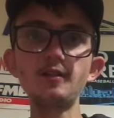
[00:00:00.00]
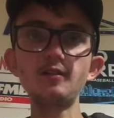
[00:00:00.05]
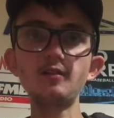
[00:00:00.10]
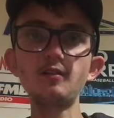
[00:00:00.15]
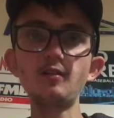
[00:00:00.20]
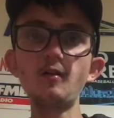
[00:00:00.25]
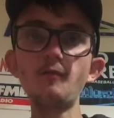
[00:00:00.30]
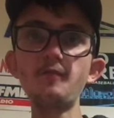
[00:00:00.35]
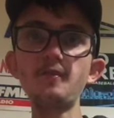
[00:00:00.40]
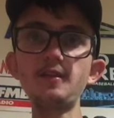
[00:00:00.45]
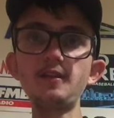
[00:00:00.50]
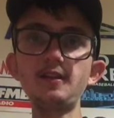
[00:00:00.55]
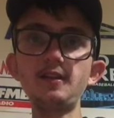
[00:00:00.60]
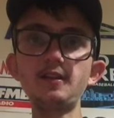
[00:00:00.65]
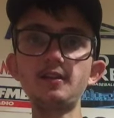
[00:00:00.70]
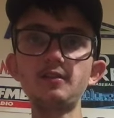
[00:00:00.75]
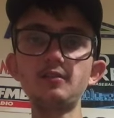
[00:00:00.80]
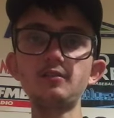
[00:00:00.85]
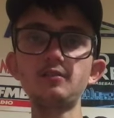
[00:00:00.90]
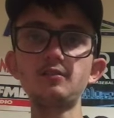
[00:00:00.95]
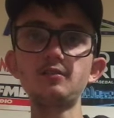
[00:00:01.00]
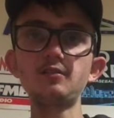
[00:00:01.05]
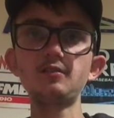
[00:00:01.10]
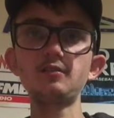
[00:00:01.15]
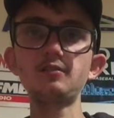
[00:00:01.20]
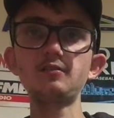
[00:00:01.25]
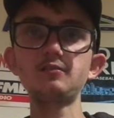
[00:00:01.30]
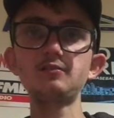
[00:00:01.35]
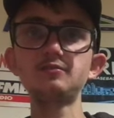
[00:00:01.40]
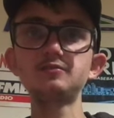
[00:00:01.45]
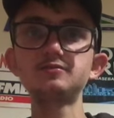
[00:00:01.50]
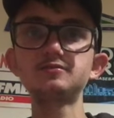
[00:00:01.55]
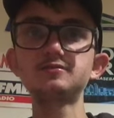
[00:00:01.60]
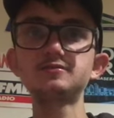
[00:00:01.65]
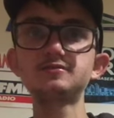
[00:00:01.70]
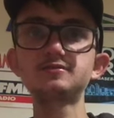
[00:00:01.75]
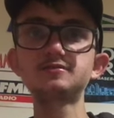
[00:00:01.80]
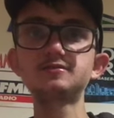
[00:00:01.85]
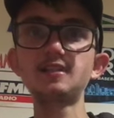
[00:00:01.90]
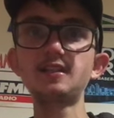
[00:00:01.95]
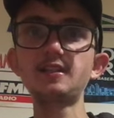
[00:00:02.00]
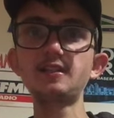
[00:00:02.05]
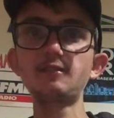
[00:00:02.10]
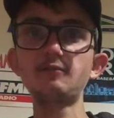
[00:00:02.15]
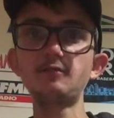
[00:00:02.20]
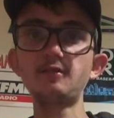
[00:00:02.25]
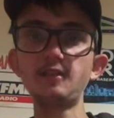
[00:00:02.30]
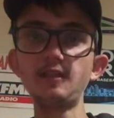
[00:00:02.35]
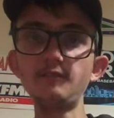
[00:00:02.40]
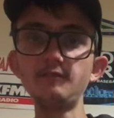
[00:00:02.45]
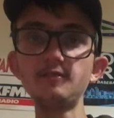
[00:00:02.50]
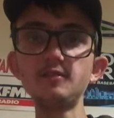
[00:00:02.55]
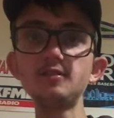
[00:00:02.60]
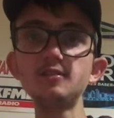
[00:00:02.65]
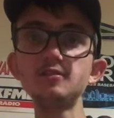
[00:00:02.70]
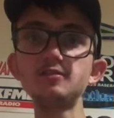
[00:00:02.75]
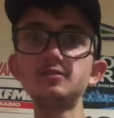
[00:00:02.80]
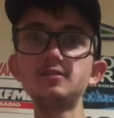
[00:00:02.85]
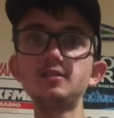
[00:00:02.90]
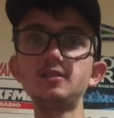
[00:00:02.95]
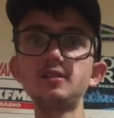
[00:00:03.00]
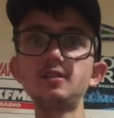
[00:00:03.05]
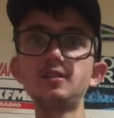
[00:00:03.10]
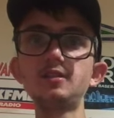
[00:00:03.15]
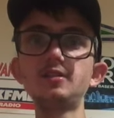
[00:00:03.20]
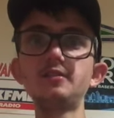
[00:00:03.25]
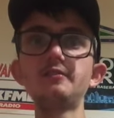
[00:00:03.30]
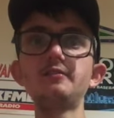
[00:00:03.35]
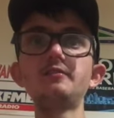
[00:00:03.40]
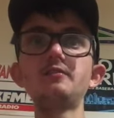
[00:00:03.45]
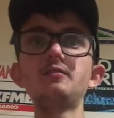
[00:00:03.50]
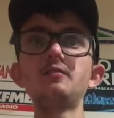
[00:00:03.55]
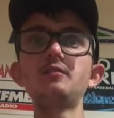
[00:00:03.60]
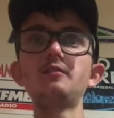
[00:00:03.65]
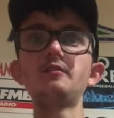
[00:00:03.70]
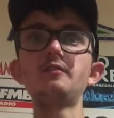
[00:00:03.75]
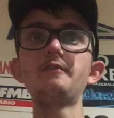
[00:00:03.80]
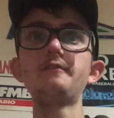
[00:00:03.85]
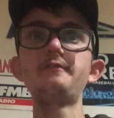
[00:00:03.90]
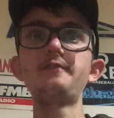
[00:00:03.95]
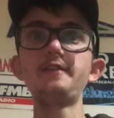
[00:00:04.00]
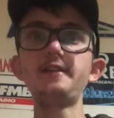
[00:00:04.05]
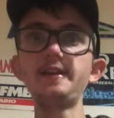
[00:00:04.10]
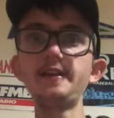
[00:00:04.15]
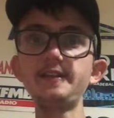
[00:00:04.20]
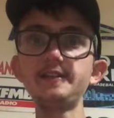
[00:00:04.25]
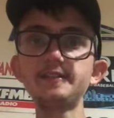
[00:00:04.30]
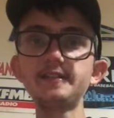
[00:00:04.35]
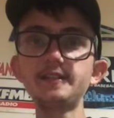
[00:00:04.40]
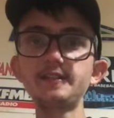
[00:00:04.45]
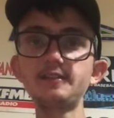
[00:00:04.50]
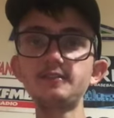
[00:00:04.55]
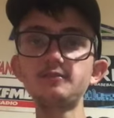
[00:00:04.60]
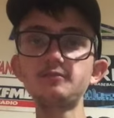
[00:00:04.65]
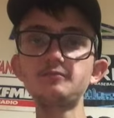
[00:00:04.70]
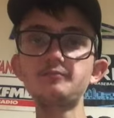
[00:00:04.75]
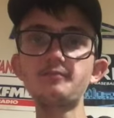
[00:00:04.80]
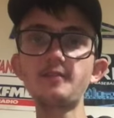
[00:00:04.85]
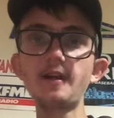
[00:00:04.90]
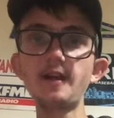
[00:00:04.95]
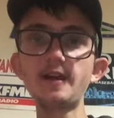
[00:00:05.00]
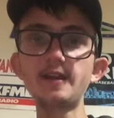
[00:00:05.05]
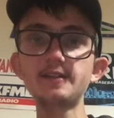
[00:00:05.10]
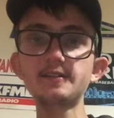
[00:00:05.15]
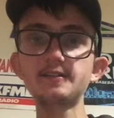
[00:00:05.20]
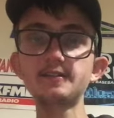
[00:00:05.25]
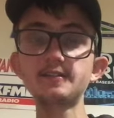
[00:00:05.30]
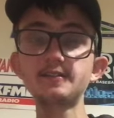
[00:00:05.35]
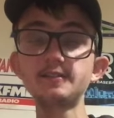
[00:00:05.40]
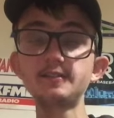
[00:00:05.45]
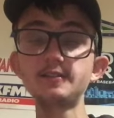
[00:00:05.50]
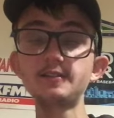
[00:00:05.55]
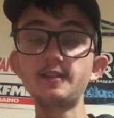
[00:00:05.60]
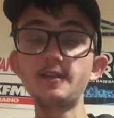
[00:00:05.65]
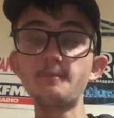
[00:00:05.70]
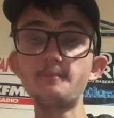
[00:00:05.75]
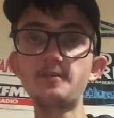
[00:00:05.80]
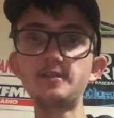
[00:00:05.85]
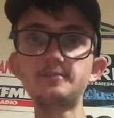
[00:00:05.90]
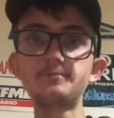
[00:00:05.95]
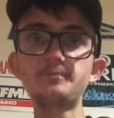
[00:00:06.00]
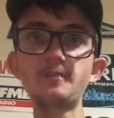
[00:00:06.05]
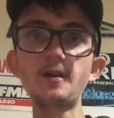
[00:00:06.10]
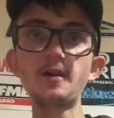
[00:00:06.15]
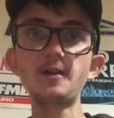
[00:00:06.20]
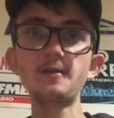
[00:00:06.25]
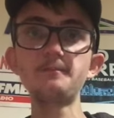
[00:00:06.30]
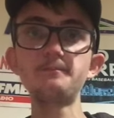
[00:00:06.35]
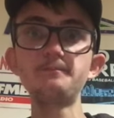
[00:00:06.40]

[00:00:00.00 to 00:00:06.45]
hopefully signing a reliever or a free agent that bench bam.